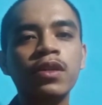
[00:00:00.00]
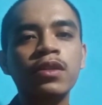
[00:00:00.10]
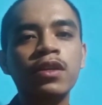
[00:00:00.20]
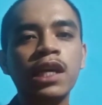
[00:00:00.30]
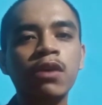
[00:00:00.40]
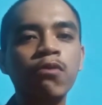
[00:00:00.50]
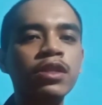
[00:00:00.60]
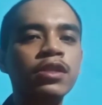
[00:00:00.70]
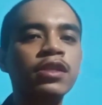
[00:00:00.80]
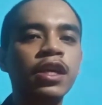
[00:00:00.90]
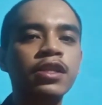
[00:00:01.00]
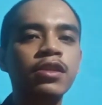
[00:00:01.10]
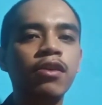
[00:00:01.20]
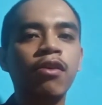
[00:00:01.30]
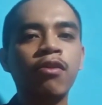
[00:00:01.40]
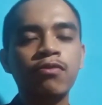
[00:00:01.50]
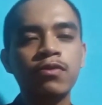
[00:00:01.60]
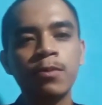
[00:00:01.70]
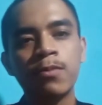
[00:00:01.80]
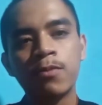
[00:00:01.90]
through interlanguage
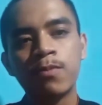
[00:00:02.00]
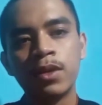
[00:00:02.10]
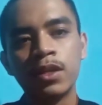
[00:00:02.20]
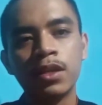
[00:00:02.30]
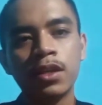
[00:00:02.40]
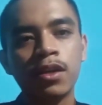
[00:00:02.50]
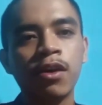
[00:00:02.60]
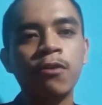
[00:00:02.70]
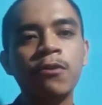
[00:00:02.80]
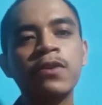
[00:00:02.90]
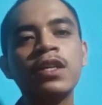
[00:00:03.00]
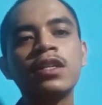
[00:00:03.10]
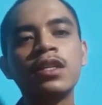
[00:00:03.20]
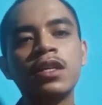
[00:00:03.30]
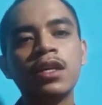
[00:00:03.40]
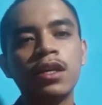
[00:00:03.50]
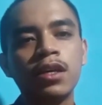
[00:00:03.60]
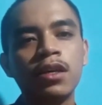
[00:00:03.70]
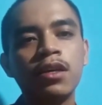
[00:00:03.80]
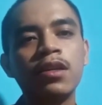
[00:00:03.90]
stage of development.
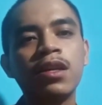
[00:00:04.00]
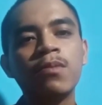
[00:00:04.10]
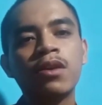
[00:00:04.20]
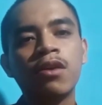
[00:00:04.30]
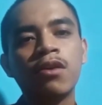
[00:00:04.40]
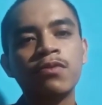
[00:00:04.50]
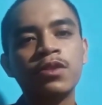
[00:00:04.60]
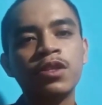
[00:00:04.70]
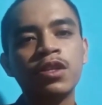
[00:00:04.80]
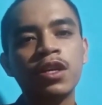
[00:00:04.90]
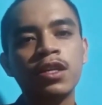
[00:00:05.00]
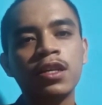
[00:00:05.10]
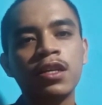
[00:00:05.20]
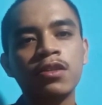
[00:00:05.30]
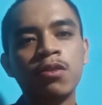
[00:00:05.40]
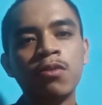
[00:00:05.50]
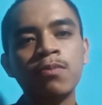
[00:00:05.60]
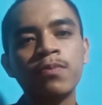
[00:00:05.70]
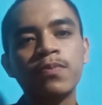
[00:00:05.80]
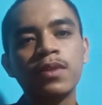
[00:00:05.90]
However, a number of general
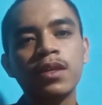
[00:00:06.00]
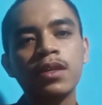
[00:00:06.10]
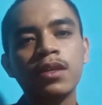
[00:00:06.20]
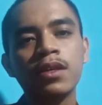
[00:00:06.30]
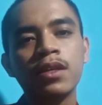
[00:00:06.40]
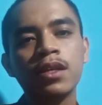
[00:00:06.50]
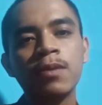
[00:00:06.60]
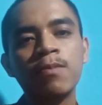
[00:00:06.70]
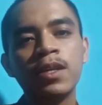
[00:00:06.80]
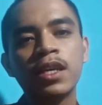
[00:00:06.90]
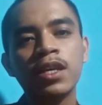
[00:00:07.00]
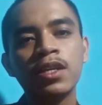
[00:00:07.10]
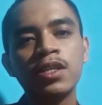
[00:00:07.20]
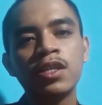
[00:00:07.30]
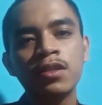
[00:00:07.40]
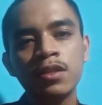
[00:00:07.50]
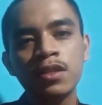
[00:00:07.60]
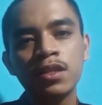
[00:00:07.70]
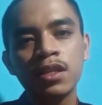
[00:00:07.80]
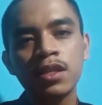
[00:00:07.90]
classroom
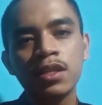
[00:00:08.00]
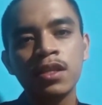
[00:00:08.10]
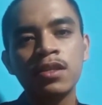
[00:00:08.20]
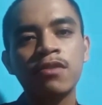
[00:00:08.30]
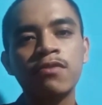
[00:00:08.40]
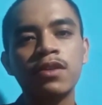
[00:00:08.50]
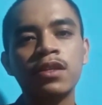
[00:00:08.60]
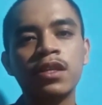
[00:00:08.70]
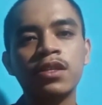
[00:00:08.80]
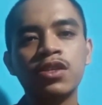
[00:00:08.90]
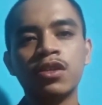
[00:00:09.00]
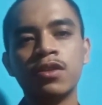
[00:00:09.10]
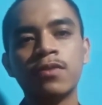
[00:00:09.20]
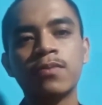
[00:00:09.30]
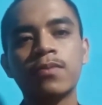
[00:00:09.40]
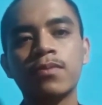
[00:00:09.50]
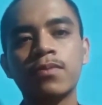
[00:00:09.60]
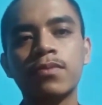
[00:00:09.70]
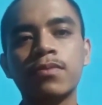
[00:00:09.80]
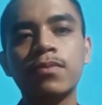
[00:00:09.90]
implications deserve
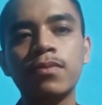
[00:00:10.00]
attention.